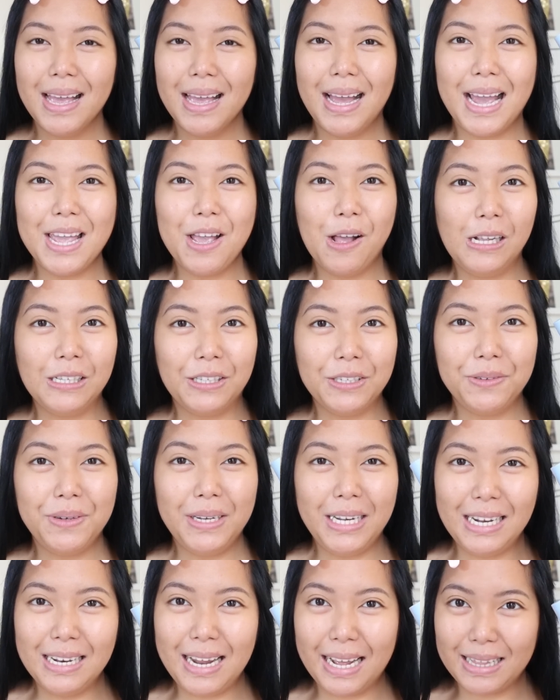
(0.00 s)
I also
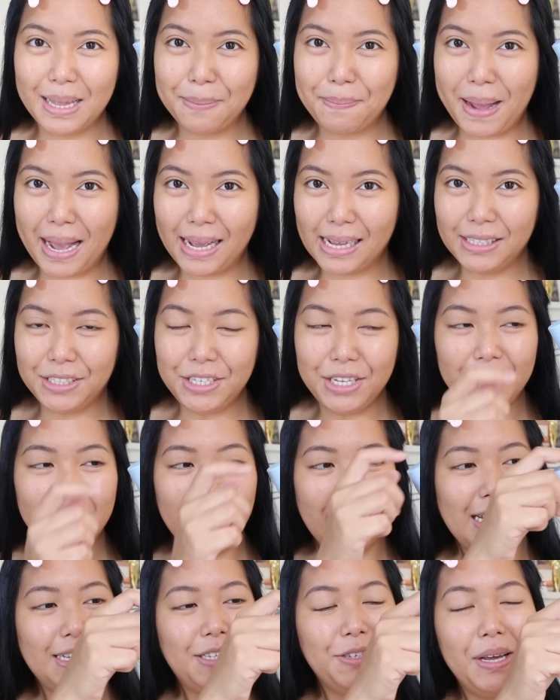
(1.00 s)
really like the packaging,
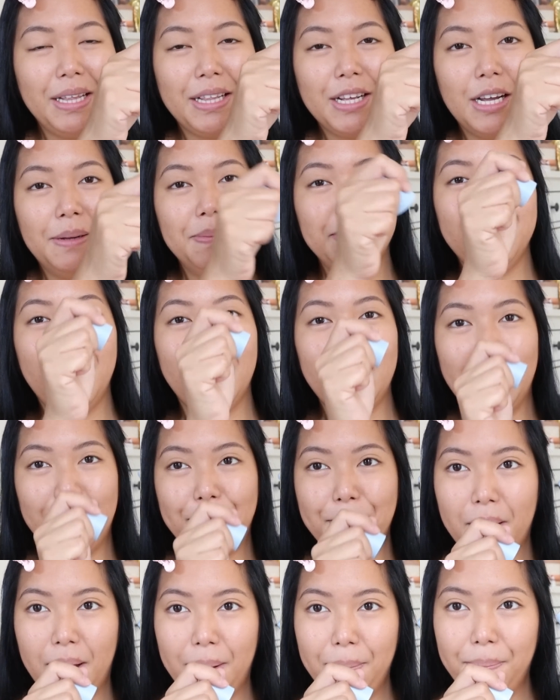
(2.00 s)
guys. So it comes in a
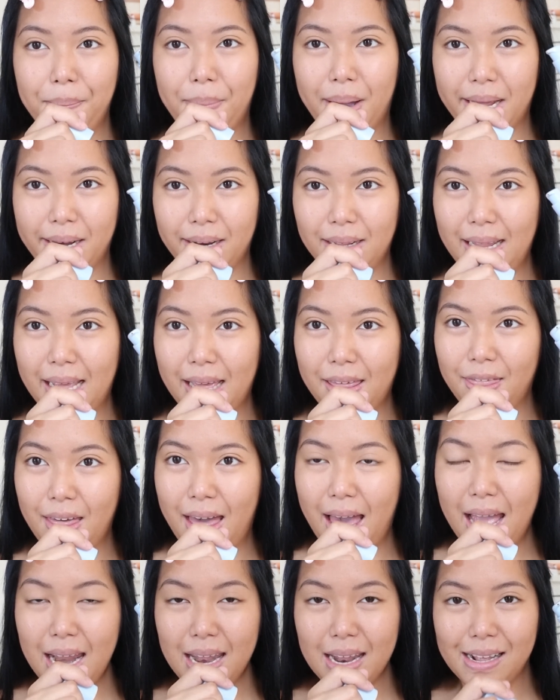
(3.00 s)
pump bottle like
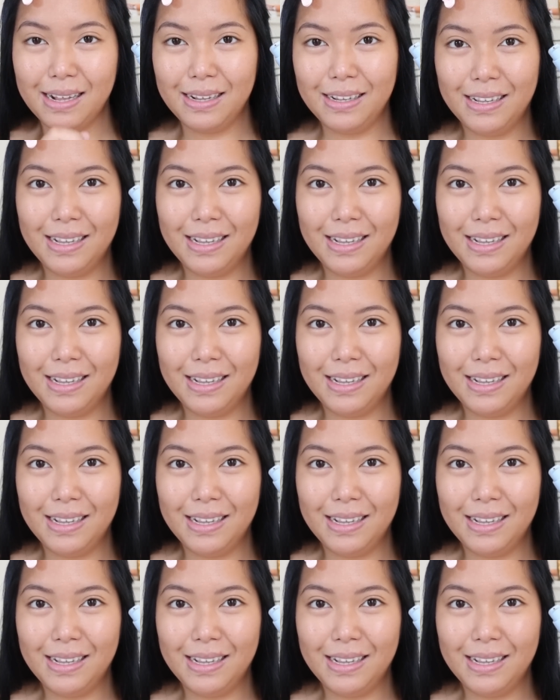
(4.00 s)
that.